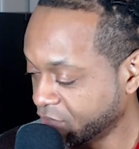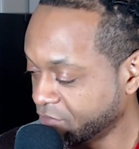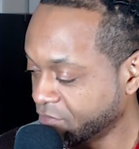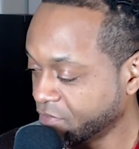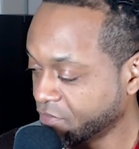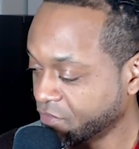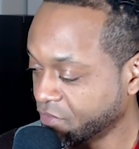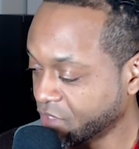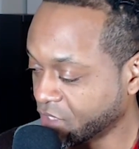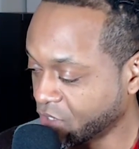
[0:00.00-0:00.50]

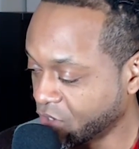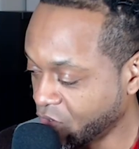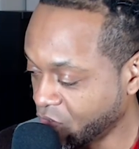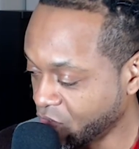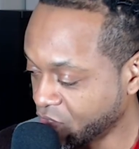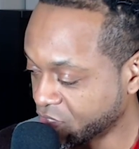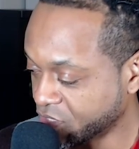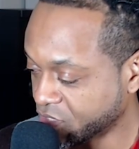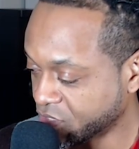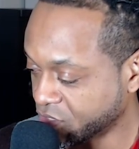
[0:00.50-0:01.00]
The
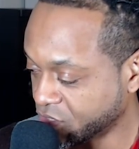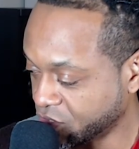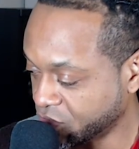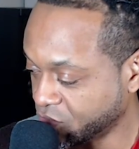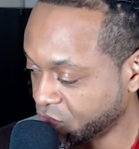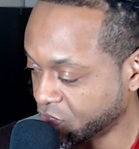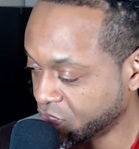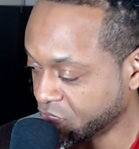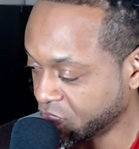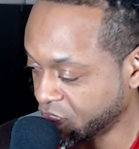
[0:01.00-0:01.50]
courts
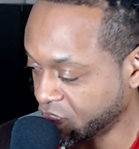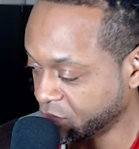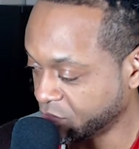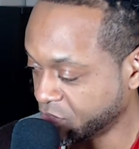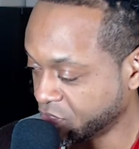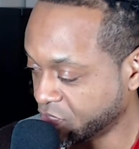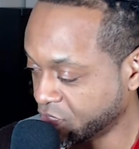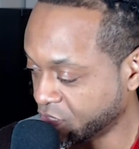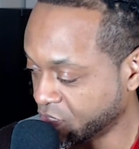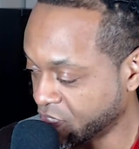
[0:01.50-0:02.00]
do seem
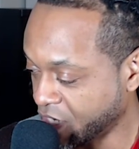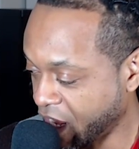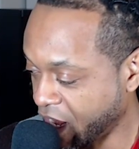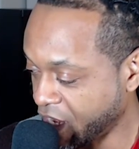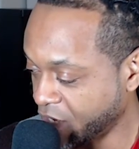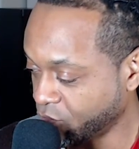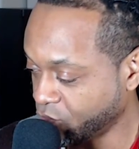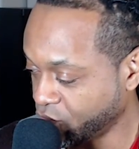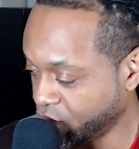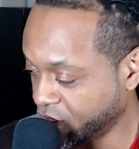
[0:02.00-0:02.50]
to not
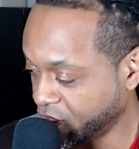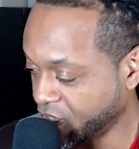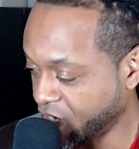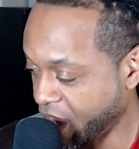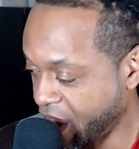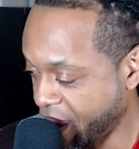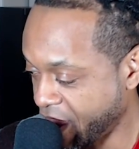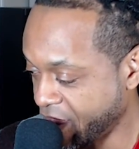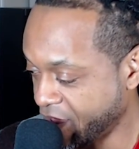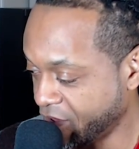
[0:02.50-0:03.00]
really
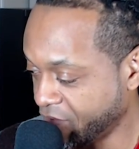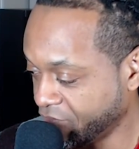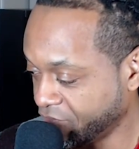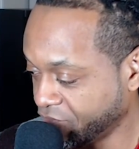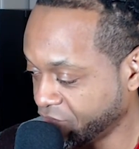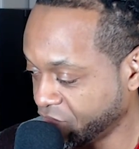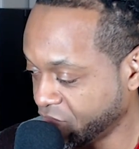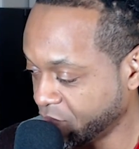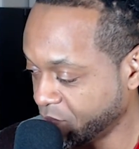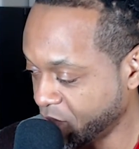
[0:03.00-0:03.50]
have
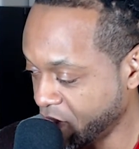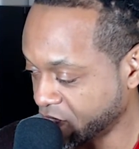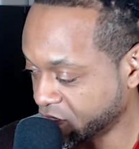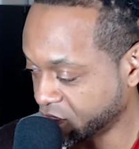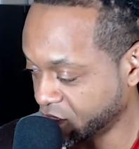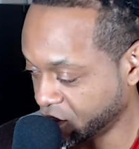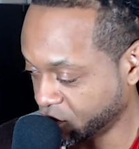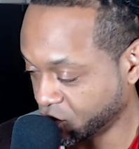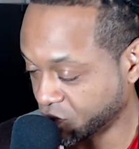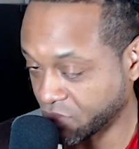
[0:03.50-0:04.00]
the best
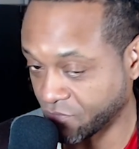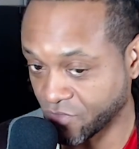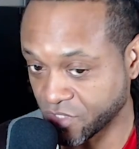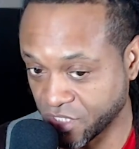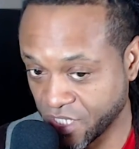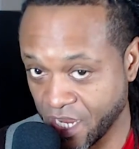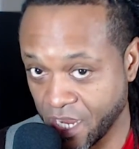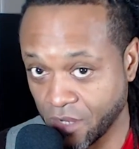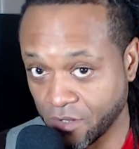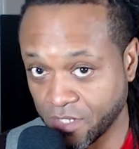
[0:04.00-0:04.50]
interest of the
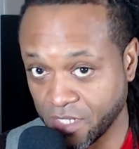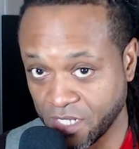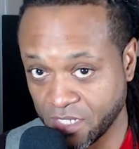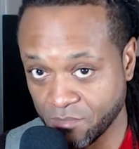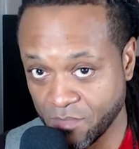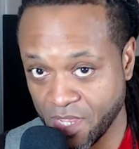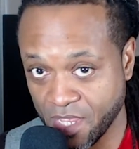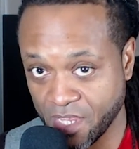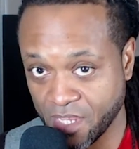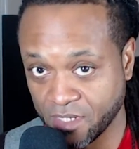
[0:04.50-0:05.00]
child in
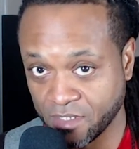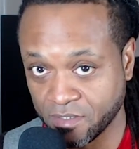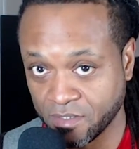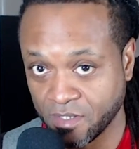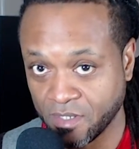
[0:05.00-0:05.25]
mind.